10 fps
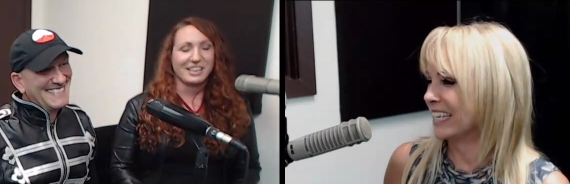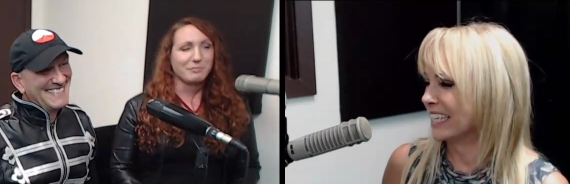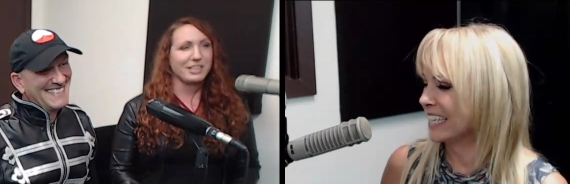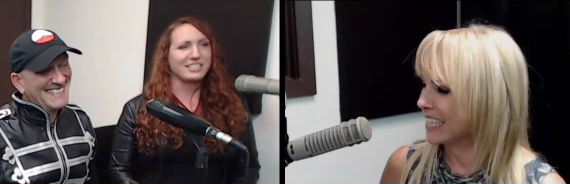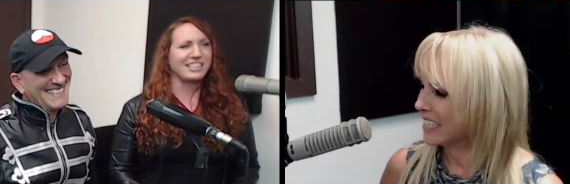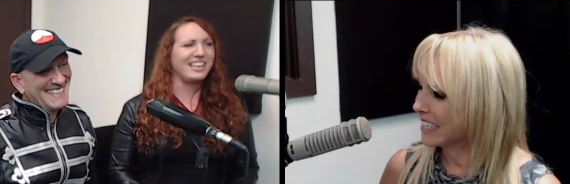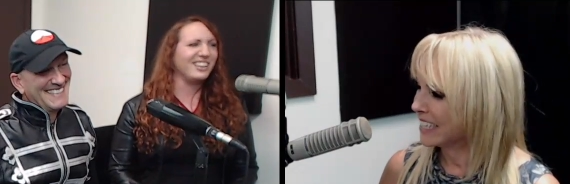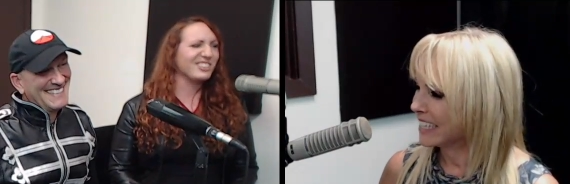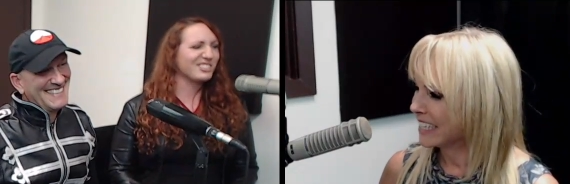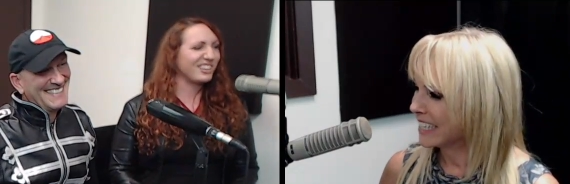Speaker 1: Plus, in
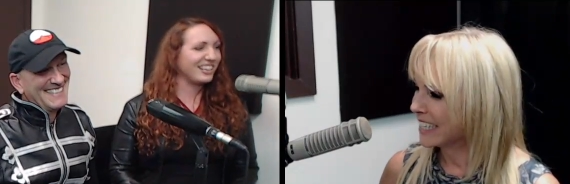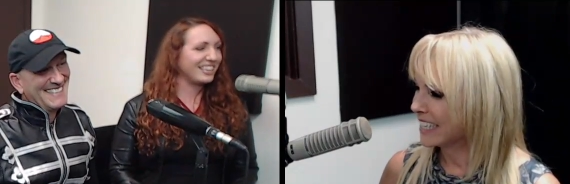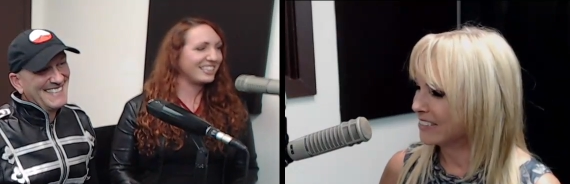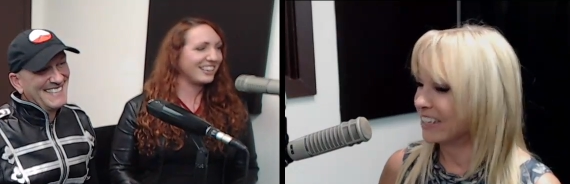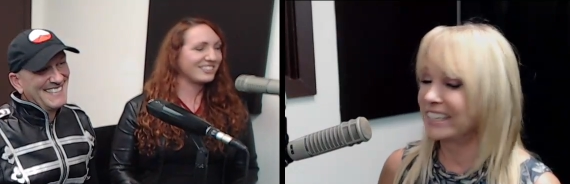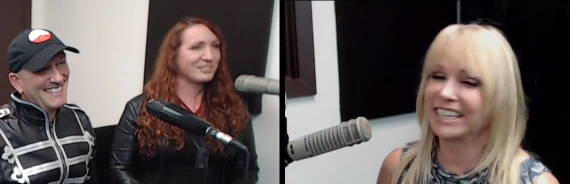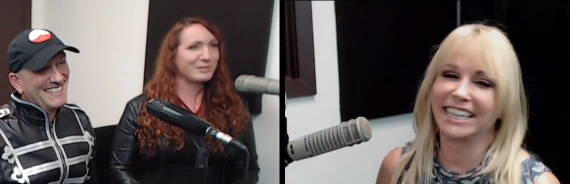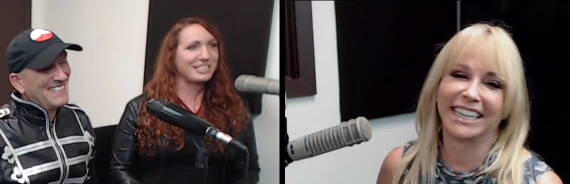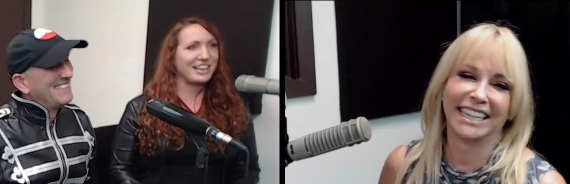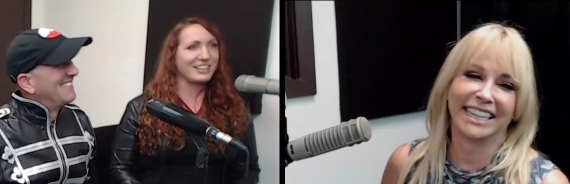heels, trying to get right. down some
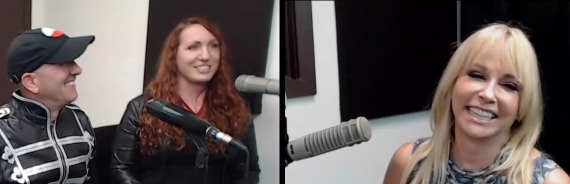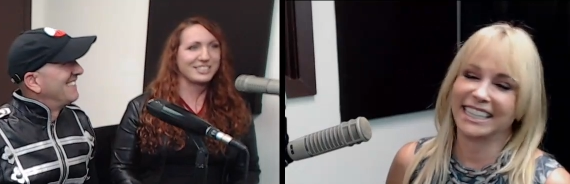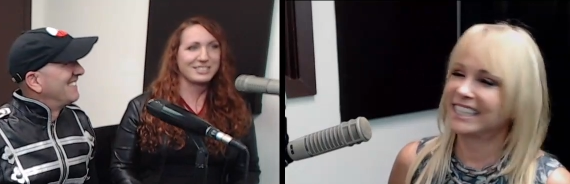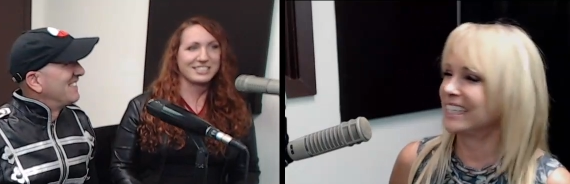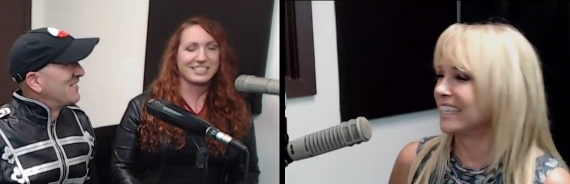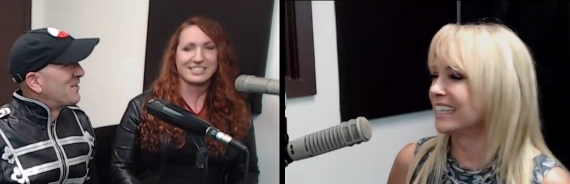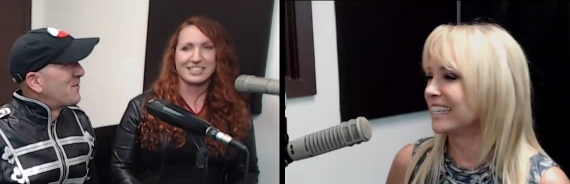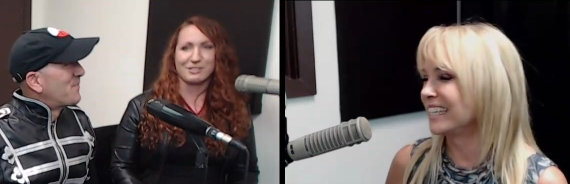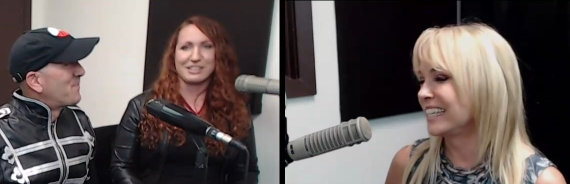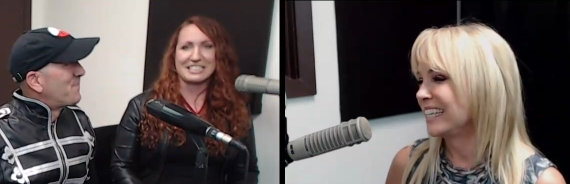stairs, it's, it's a
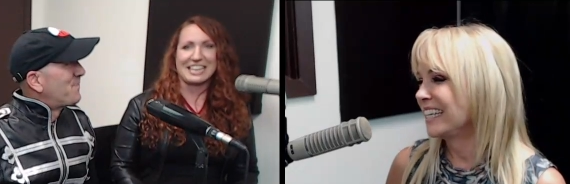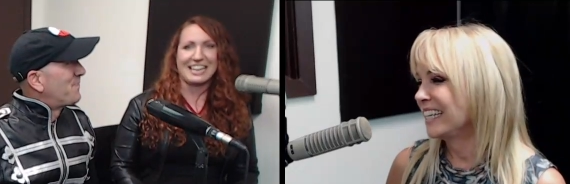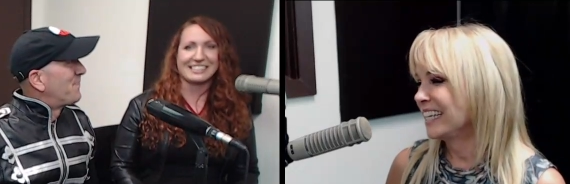little risky.